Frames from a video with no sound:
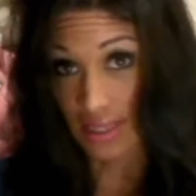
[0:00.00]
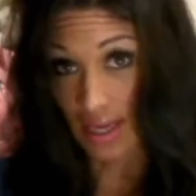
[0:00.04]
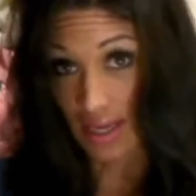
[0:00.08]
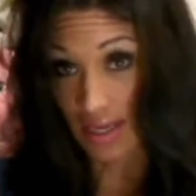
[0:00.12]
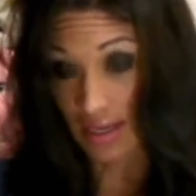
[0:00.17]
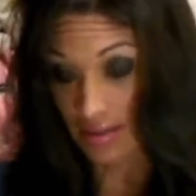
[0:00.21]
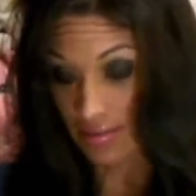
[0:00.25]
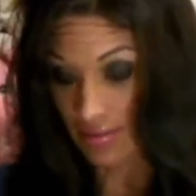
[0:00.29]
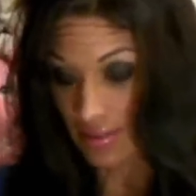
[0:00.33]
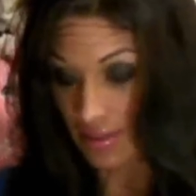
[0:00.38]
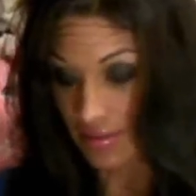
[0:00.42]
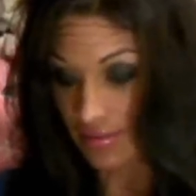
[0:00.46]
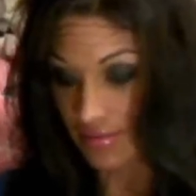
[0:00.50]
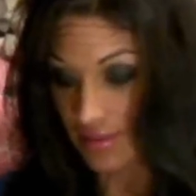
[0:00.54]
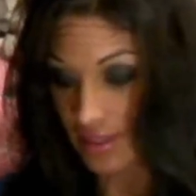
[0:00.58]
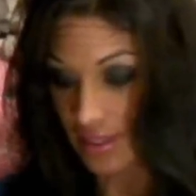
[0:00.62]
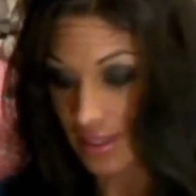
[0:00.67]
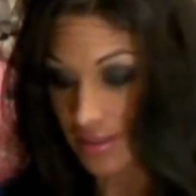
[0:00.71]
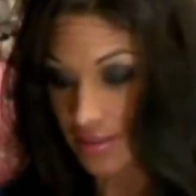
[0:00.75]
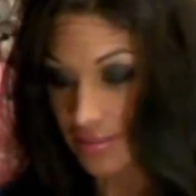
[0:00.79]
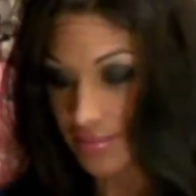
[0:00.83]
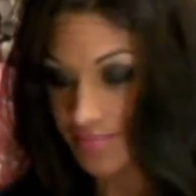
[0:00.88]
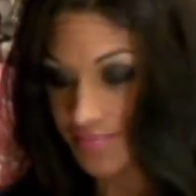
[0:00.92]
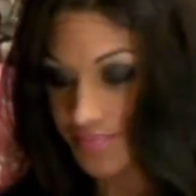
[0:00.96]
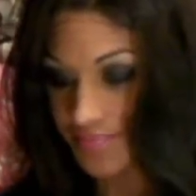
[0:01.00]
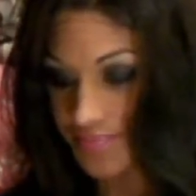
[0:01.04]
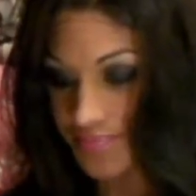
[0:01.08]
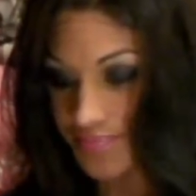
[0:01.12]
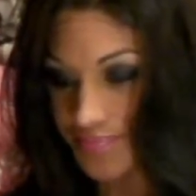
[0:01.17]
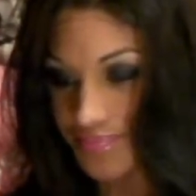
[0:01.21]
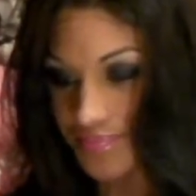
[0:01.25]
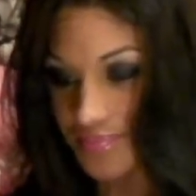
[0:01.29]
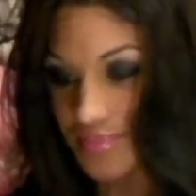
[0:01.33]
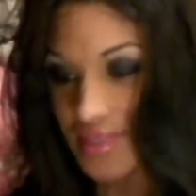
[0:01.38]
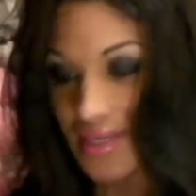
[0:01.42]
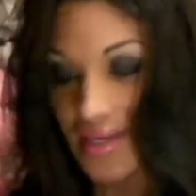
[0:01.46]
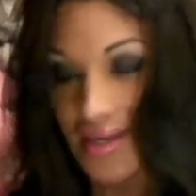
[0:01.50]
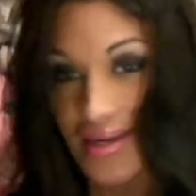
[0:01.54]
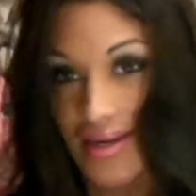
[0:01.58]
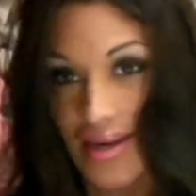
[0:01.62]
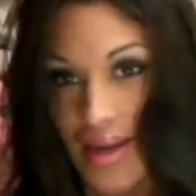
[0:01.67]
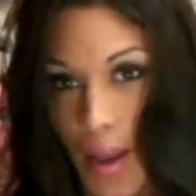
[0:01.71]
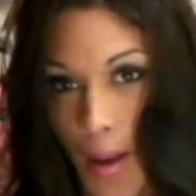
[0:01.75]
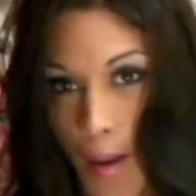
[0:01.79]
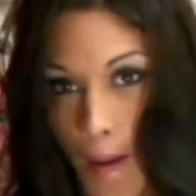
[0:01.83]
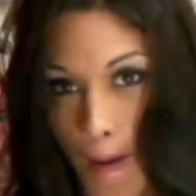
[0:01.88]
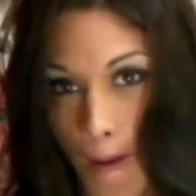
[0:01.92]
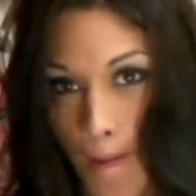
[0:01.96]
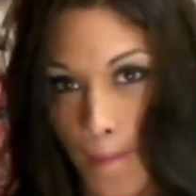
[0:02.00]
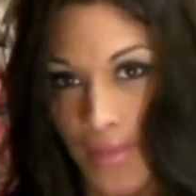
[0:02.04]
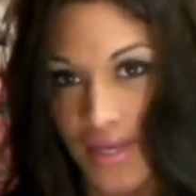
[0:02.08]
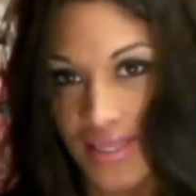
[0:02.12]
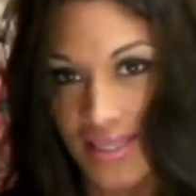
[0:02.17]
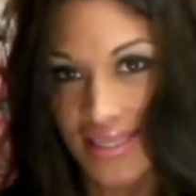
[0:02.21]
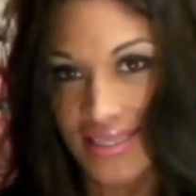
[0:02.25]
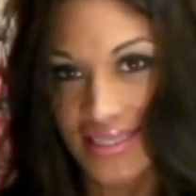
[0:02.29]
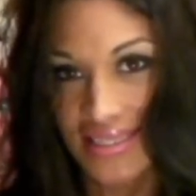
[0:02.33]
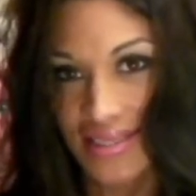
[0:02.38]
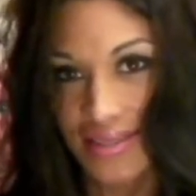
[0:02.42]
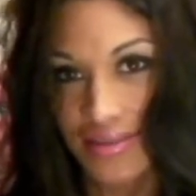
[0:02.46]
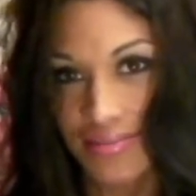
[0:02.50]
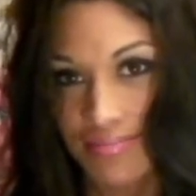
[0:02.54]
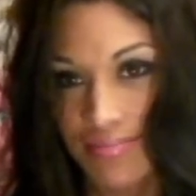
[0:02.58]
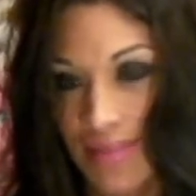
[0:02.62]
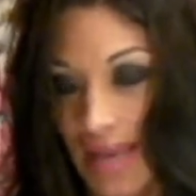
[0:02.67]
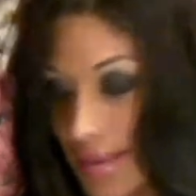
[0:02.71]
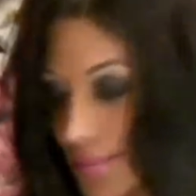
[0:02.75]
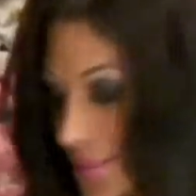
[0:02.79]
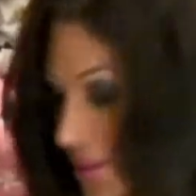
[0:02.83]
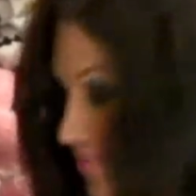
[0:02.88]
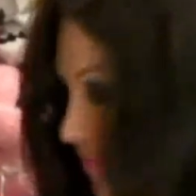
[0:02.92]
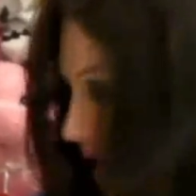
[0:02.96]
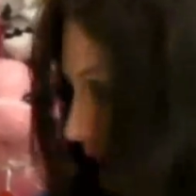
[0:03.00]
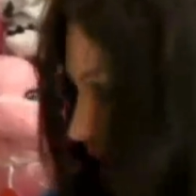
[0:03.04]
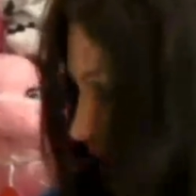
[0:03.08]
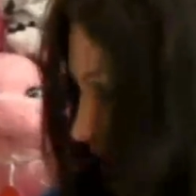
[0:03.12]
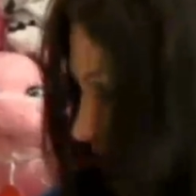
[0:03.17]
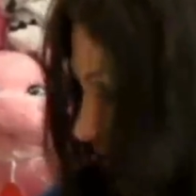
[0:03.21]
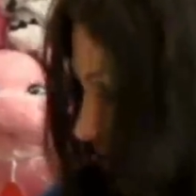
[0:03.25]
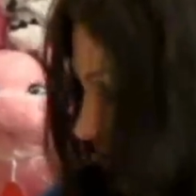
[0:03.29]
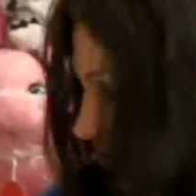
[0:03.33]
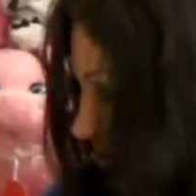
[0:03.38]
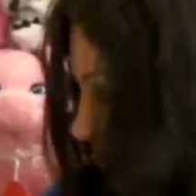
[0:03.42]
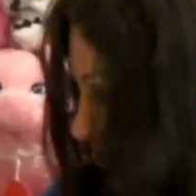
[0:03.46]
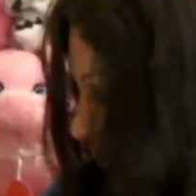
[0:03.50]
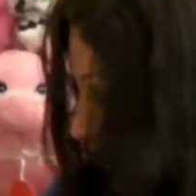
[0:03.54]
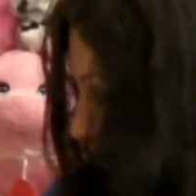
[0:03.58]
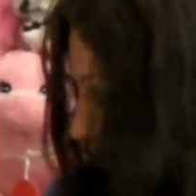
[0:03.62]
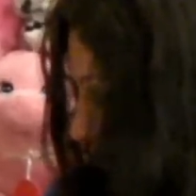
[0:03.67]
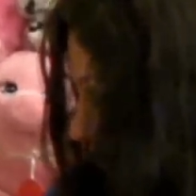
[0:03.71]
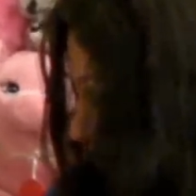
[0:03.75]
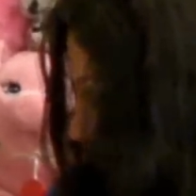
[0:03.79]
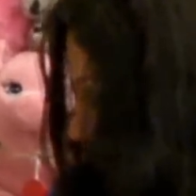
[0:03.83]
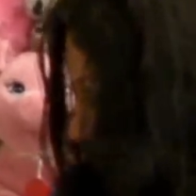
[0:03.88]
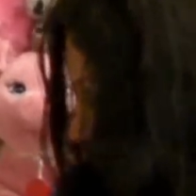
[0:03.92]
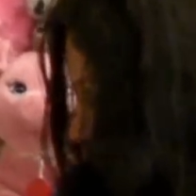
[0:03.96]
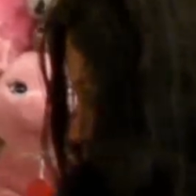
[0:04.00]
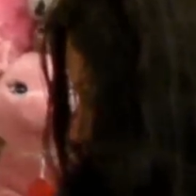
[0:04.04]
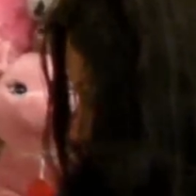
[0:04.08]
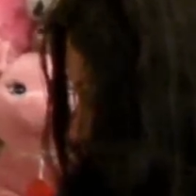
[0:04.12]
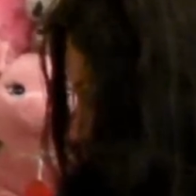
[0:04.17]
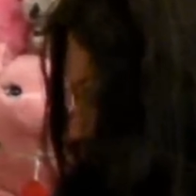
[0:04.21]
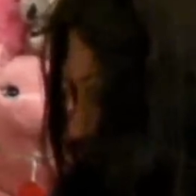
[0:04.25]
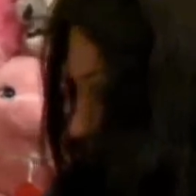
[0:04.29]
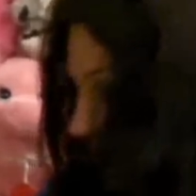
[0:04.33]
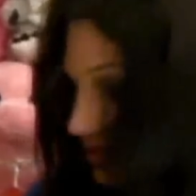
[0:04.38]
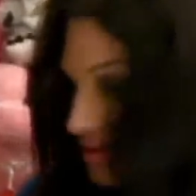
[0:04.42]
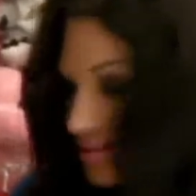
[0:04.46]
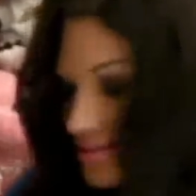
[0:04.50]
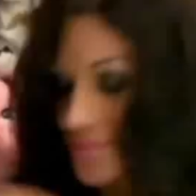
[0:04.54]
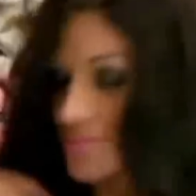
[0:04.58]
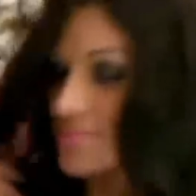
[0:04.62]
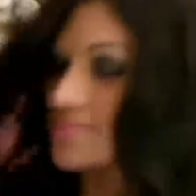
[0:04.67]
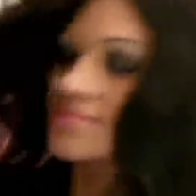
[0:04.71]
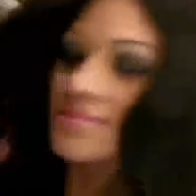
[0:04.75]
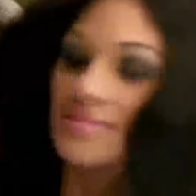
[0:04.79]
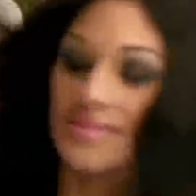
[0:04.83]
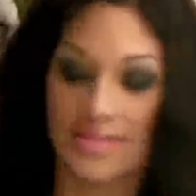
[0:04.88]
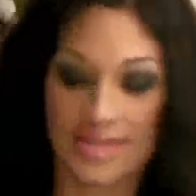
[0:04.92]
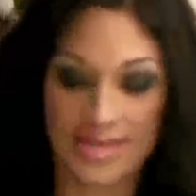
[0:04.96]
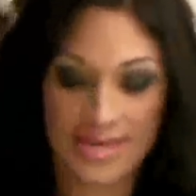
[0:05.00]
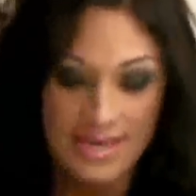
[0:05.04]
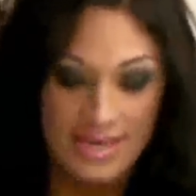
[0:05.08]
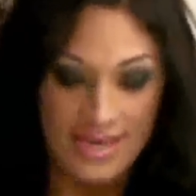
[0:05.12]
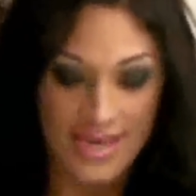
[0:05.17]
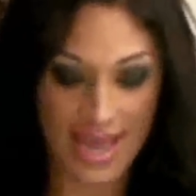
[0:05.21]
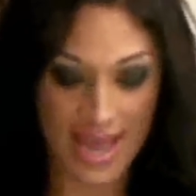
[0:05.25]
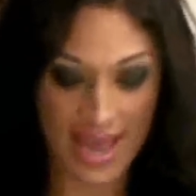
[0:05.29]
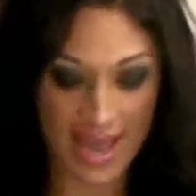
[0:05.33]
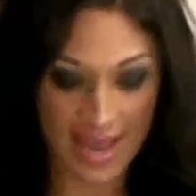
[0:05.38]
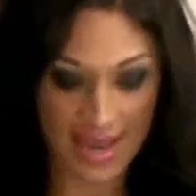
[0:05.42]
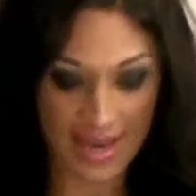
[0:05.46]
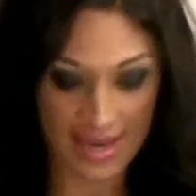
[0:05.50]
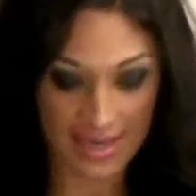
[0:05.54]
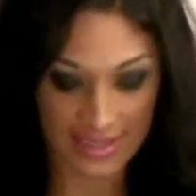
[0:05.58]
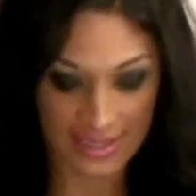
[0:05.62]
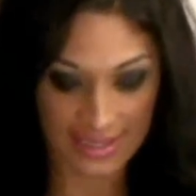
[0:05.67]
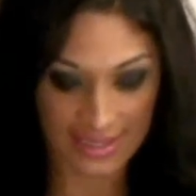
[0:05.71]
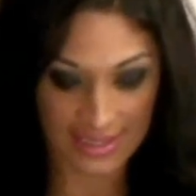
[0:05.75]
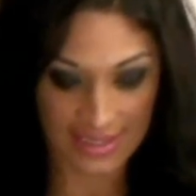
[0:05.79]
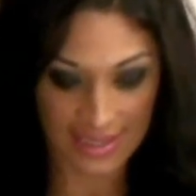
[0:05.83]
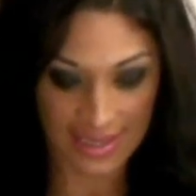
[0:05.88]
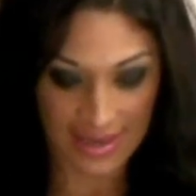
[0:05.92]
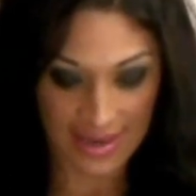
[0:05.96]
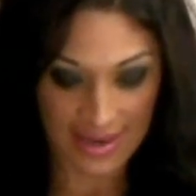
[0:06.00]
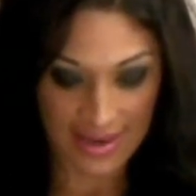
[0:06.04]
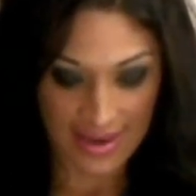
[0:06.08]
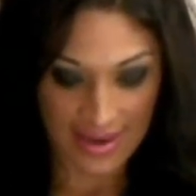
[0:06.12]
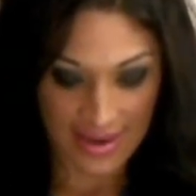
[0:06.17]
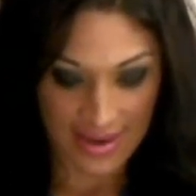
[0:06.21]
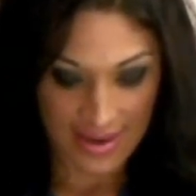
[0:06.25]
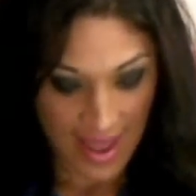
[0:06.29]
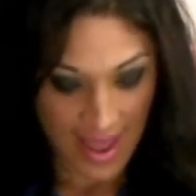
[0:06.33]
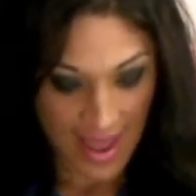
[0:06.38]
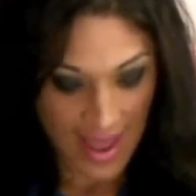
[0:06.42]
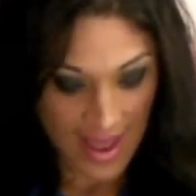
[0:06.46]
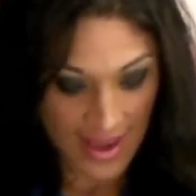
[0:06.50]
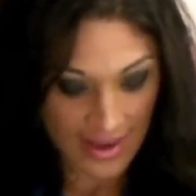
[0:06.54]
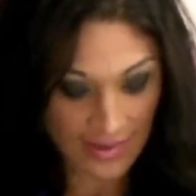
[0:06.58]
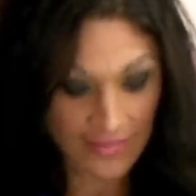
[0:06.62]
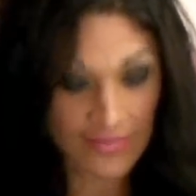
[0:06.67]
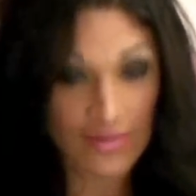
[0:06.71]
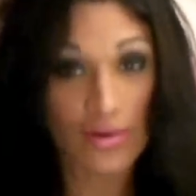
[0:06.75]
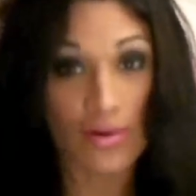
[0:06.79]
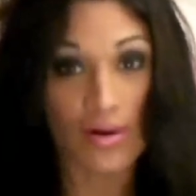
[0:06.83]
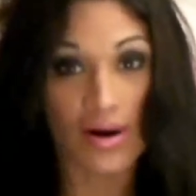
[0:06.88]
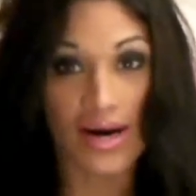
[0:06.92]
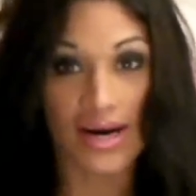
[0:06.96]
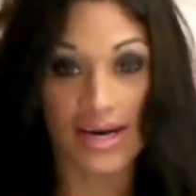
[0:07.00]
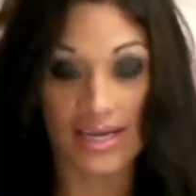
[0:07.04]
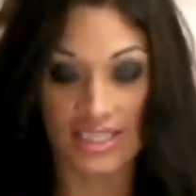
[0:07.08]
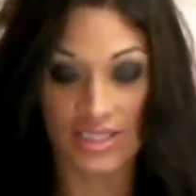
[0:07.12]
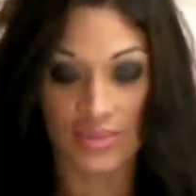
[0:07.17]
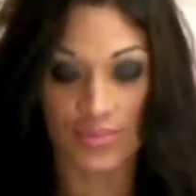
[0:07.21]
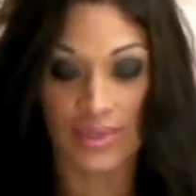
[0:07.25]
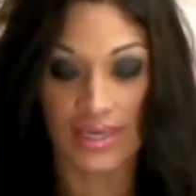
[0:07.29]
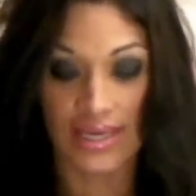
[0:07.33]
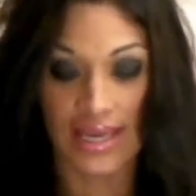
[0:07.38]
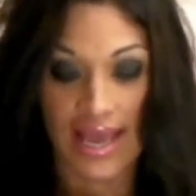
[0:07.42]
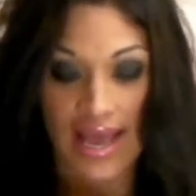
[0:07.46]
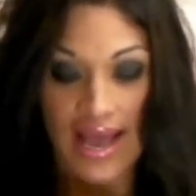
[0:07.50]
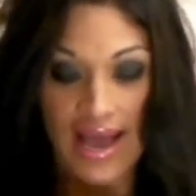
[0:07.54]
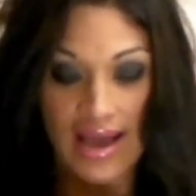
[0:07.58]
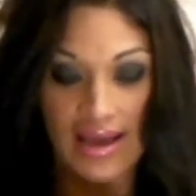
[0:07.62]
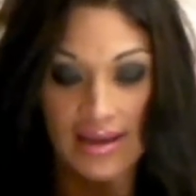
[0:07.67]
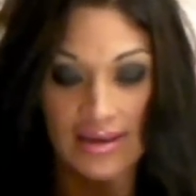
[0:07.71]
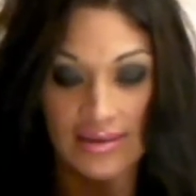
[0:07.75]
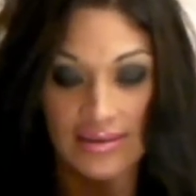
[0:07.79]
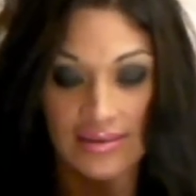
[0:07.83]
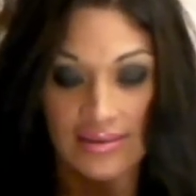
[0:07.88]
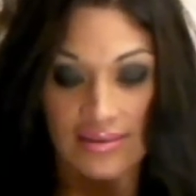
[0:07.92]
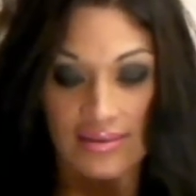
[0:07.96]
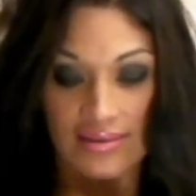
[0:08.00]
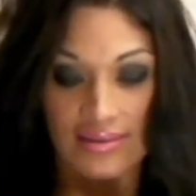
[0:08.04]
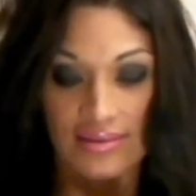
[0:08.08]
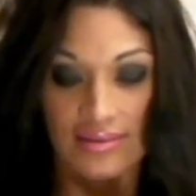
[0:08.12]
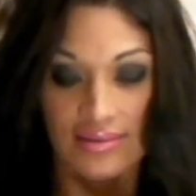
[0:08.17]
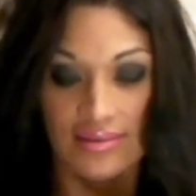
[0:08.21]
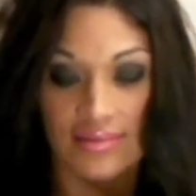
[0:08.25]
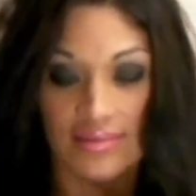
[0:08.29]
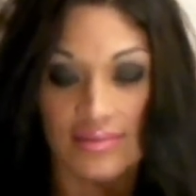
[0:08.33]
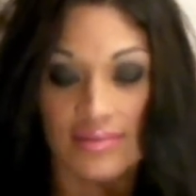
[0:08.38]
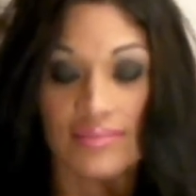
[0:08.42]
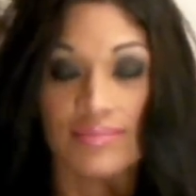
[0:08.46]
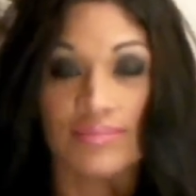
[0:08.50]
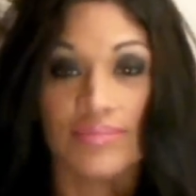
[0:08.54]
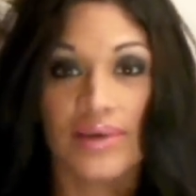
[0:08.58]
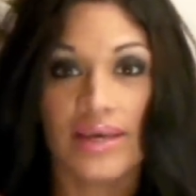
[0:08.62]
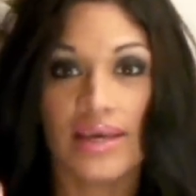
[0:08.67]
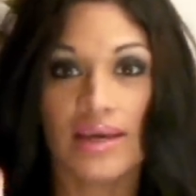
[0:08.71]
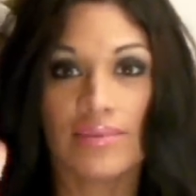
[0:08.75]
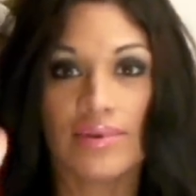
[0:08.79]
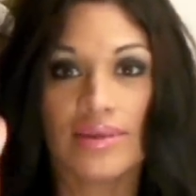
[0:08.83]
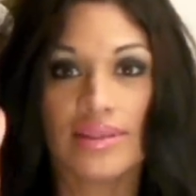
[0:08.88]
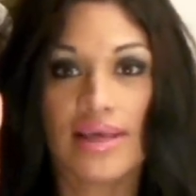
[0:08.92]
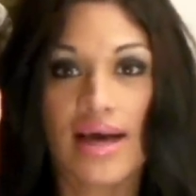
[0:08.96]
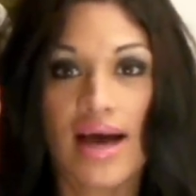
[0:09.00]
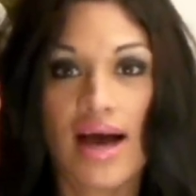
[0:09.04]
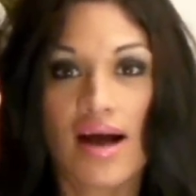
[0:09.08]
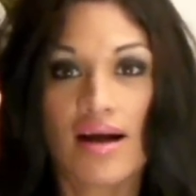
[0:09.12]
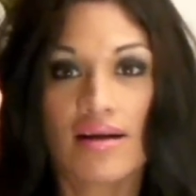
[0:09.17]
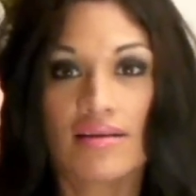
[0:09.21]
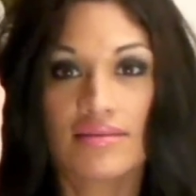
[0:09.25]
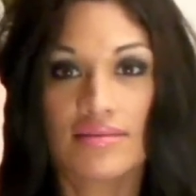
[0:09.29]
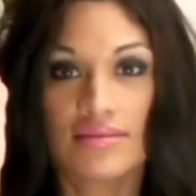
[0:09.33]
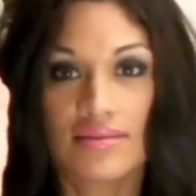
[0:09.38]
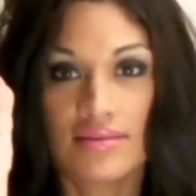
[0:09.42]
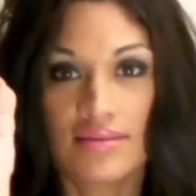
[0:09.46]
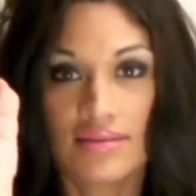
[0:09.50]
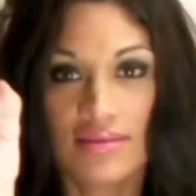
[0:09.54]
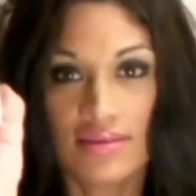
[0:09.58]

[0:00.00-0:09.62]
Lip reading: diet right over here. Put this little baby back in its little case. And of course, we can't be without